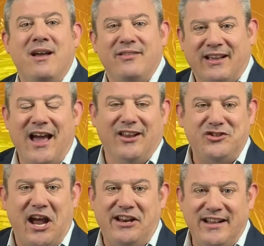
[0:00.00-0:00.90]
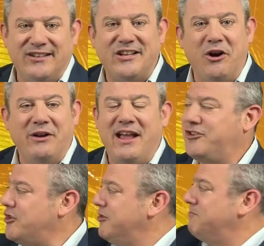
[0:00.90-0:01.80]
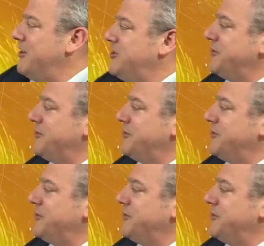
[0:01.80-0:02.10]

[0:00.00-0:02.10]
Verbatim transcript: The colour shading you see on here shows much of